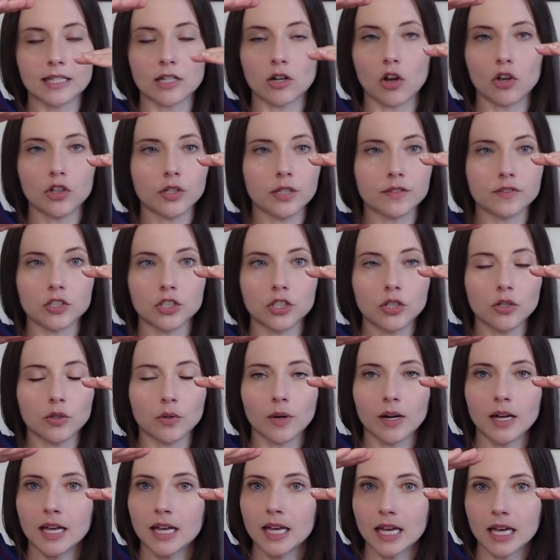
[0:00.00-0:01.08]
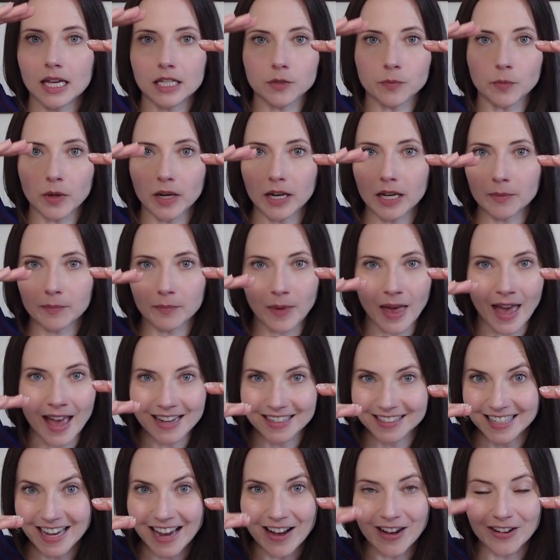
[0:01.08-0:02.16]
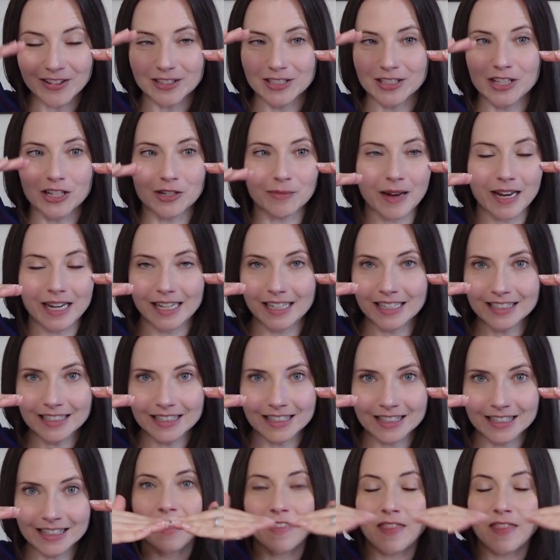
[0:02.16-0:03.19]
and all you have to do is bring it back down to your maintenance